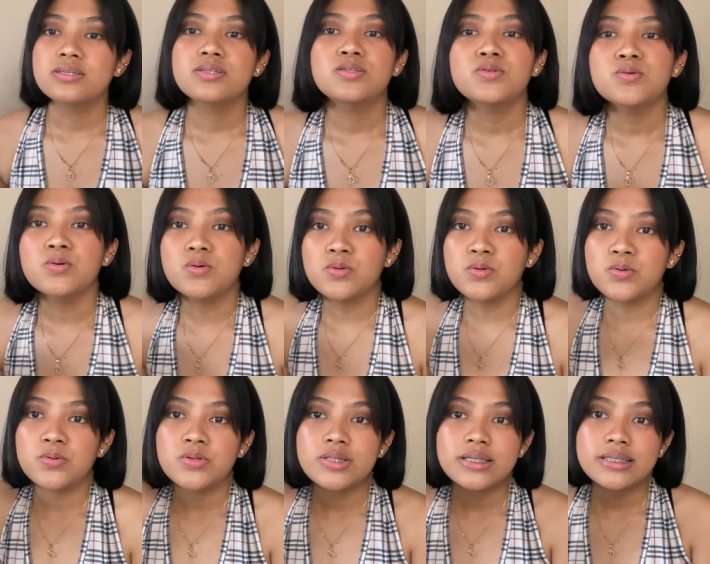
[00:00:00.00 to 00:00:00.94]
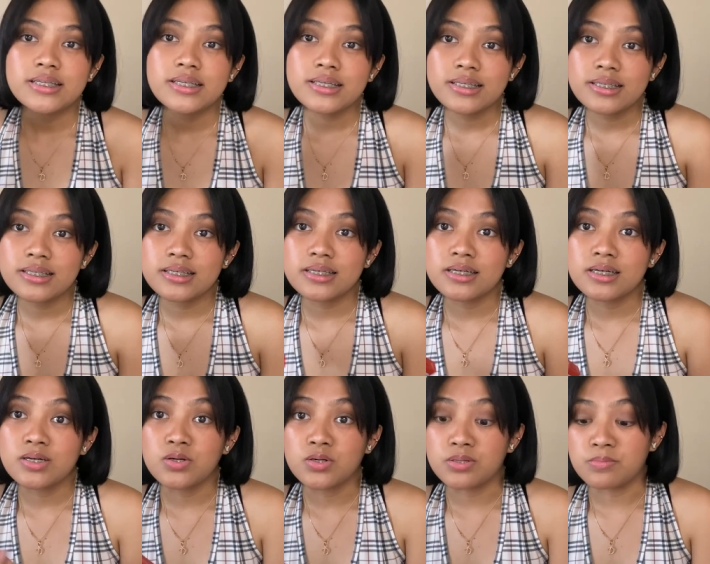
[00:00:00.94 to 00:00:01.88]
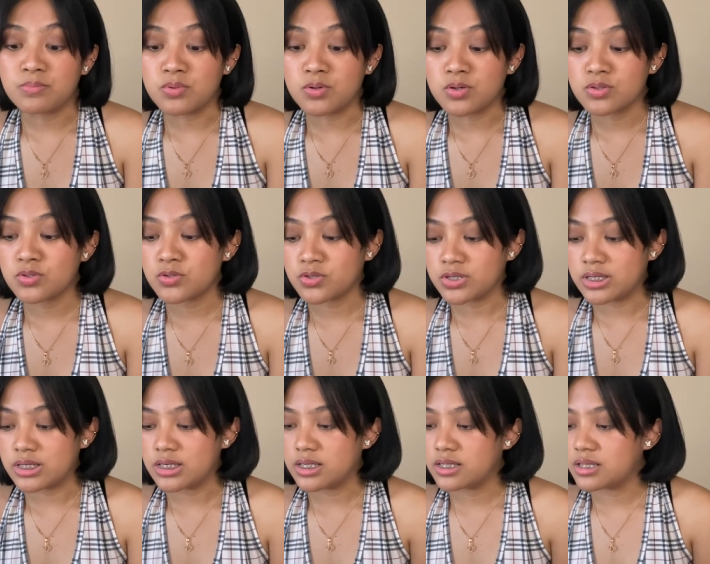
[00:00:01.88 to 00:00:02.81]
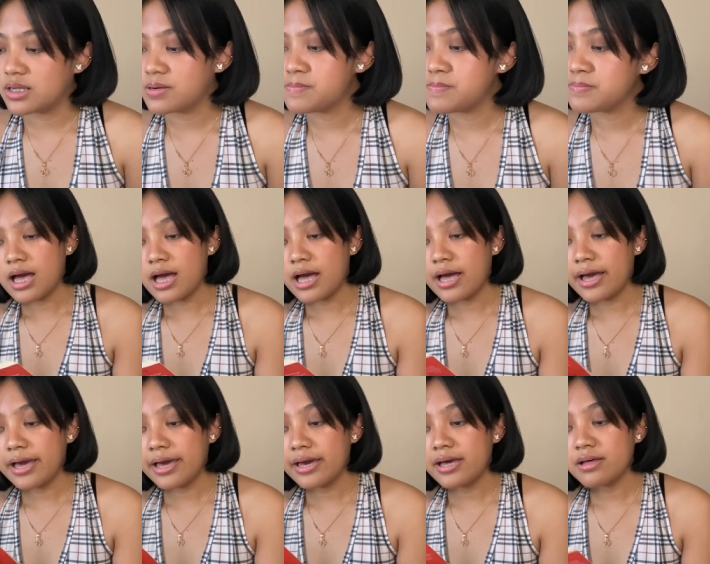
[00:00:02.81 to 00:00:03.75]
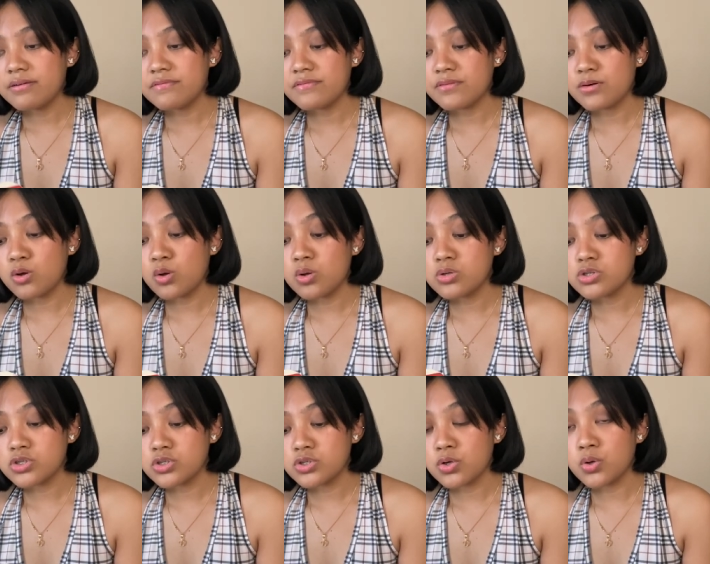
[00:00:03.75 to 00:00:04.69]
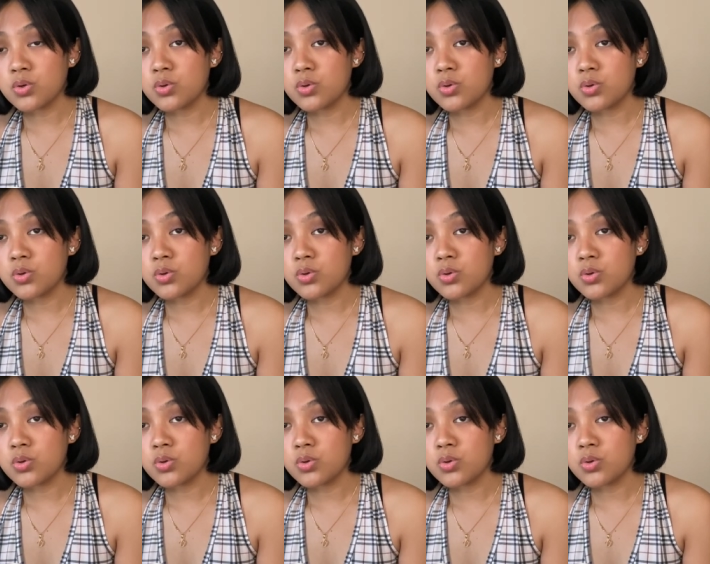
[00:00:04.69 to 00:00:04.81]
So, this is a good book to read. I have also